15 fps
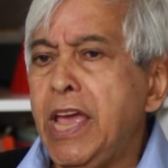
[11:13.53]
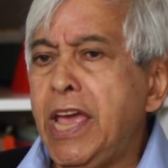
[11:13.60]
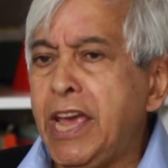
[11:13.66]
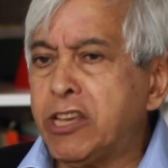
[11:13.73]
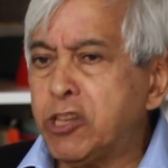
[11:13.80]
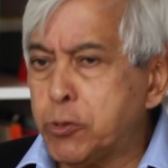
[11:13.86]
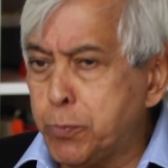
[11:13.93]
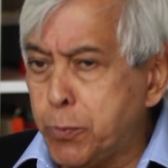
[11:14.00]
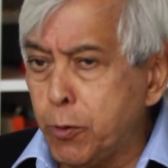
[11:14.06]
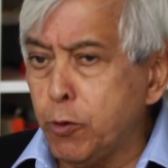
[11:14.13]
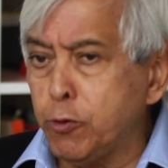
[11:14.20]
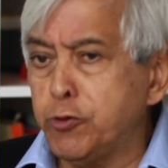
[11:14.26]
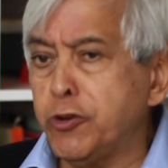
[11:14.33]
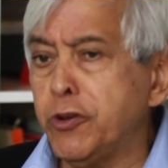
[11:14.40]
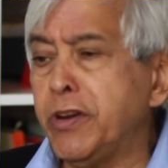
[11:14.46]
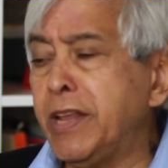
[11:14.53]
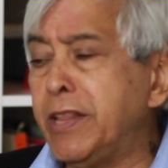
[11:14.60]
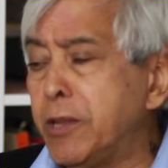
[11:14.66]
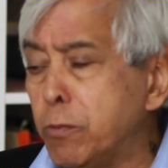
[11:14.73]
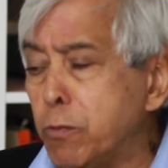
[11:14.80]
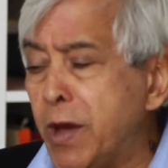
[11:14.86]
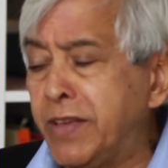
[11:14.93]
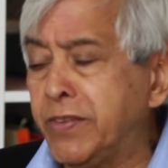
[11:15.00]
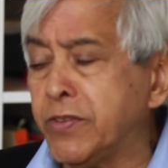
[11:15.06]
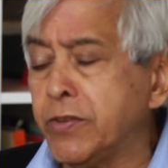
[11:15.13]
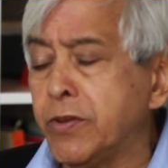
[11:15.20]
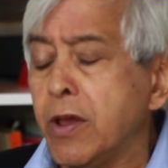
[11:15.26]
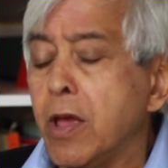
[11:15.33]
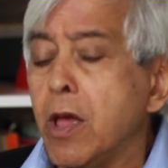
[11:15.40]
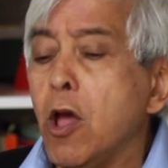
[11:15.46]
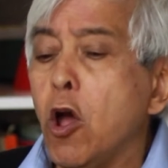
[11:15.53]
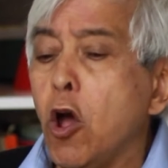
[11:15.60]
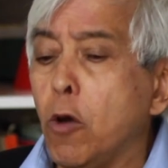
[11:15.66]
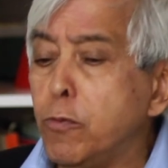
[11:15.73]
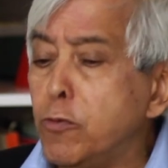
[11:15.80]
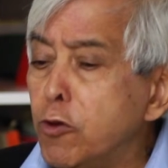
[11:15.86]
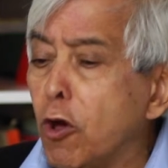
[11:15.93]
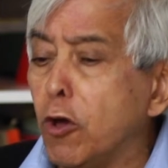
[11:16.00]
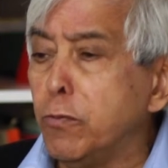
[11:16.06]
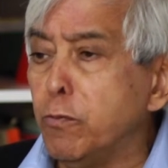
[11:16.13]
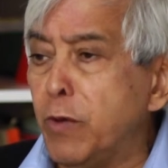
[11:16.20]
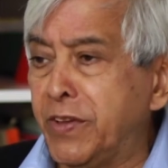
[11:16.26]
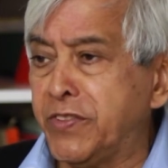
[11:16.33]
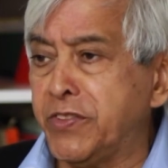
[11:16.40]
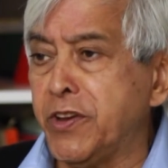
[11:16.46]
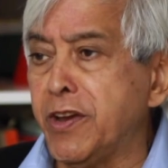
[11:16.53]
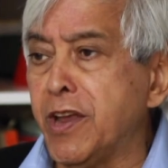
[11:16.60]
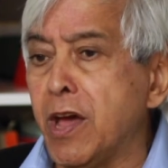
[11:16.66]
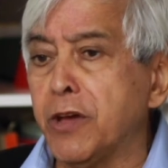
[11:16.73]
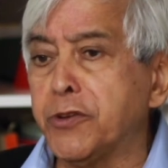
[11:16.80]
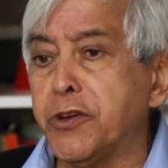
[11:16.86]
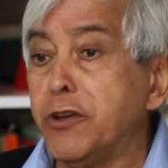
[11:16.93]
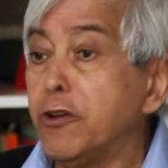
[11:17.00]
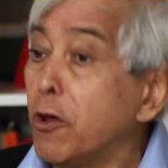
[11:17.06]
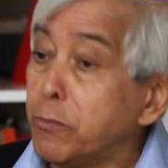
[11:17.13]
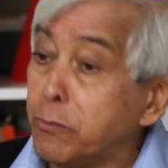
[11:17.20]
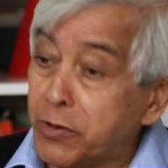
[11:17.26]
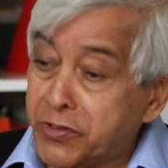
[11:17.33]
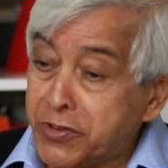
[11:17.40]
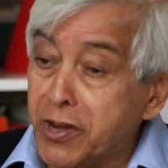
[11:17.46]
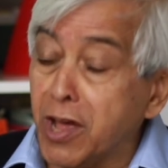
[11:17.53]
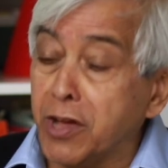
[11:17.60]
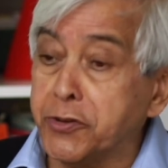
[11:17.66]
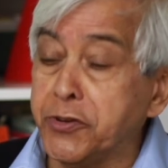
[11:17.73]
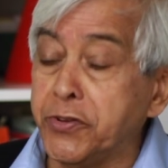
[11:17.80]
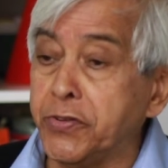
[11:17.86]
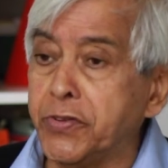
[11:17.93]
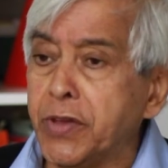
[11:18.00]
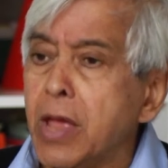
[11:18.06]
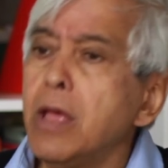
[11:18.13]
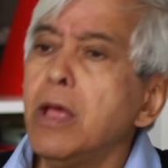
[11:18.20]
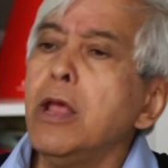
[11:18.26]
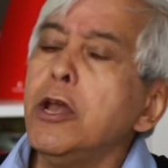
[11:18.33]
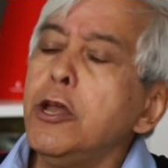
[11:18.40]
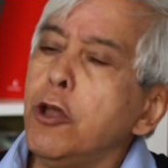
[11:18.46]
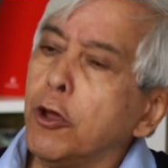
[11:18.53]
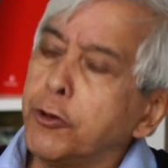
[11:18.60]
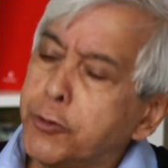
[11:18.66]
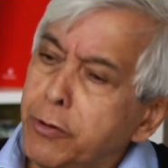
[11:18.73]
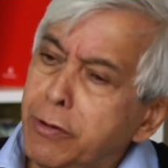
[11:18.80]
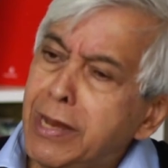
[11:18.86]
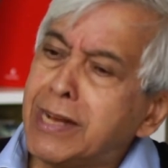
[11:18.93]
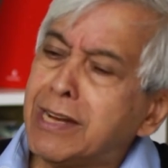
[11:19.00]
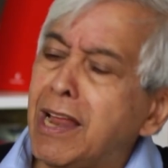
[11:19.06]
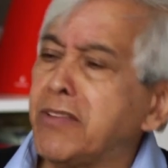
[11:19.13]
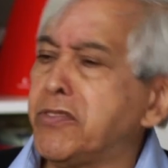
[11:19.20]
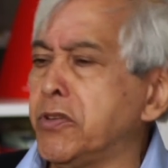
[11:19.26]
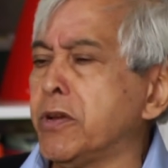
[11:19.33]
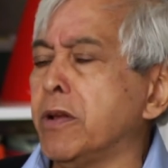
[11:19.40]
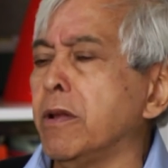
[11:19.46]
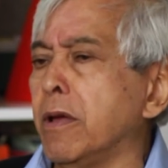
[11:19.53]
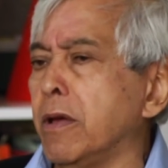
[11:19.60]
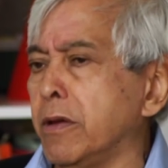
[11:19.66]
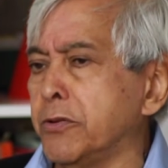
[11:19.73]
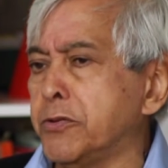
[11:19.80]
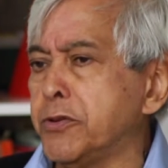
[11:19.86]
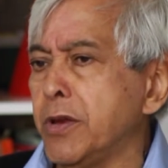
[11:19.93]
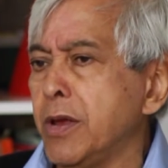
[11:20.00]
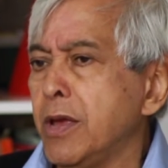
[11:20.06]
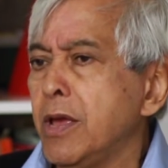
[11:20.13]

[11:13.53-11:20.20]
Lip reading: exposure in the West of non-Western art and non-Western artists, not only classical art,